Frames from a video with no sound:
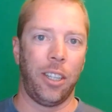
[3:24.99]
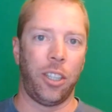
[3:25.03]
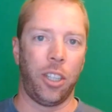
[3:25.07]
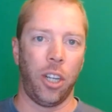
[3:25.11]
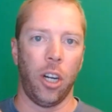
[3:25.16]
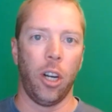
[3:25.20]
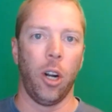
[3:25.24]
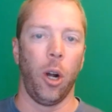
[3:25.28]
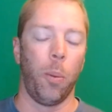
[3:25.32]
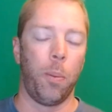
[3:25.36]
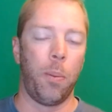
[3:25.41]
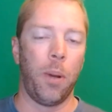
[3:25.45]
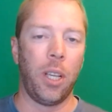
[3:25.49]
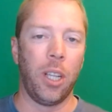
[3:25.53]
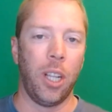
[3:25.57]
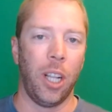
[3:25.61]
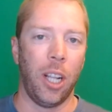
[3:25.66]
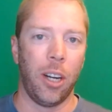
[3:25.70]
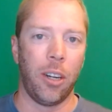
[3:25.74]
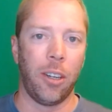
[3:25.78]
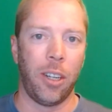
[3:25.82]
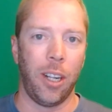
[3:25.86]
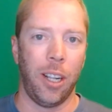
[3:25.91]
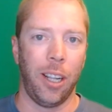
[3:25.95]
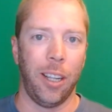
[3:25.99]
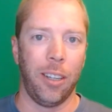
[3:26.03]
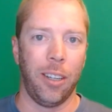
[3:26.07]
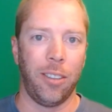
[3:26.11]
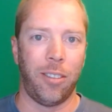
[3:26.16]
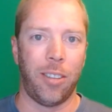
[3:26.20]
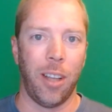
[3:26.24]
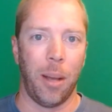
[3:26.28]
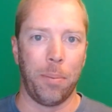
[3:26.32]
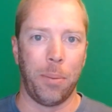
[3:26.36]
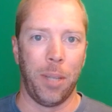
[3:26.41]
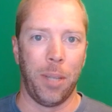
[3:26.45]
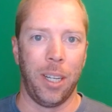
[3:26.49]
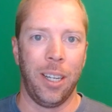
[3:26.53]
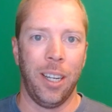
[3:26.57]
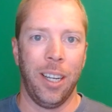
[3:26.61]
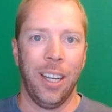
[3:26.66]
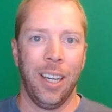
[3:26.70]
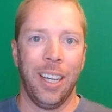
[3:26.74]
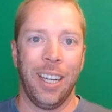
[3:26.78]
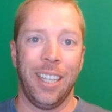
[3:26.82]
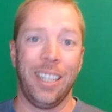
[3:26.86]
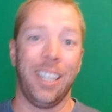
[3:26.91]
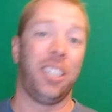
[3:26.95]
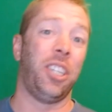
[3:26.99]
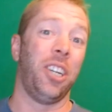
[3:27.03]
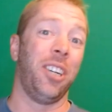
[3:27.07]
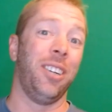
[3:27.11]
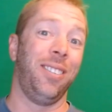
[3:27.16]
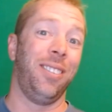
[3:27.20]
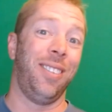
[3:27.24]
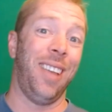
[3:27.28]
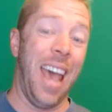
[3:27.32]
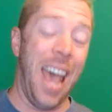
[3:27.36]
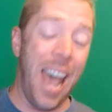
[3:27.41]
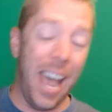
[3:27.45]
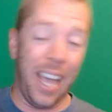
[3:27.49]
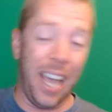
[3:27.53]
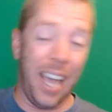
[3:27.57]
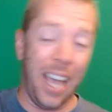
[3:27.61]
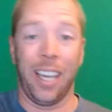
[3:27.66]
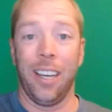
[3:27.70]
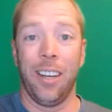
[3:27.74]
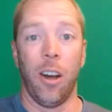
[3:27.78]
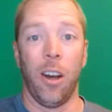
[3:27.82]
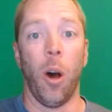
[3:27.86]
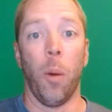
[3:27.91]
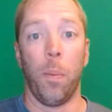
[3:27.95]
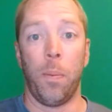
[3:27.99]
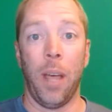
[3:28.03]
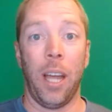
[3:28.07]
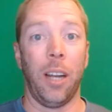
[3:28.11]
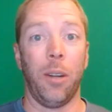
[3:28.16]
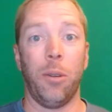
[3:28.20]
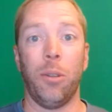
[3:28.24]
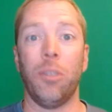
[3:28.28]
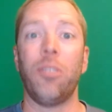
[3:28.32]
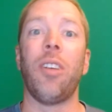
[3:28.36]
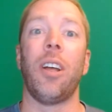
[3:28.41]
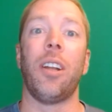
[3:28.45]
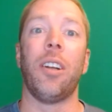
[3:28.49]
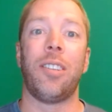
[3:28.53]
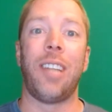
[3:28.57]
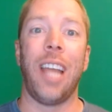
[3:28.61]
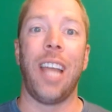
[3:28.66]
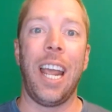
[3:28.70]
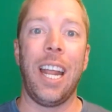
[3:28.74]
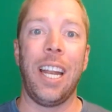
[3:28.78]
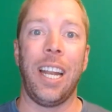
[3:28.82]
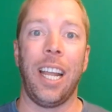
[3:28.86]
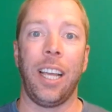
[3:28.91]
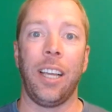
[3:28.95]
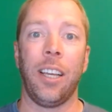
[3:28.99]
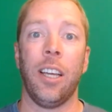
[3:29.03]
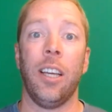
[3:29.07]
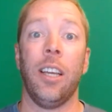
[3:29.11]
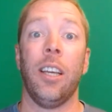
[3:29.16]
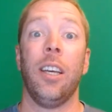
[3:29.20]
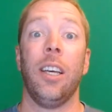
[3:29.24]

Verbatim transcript: I sure hope you learned a little something, and I sure as heck hope that it was entertaining.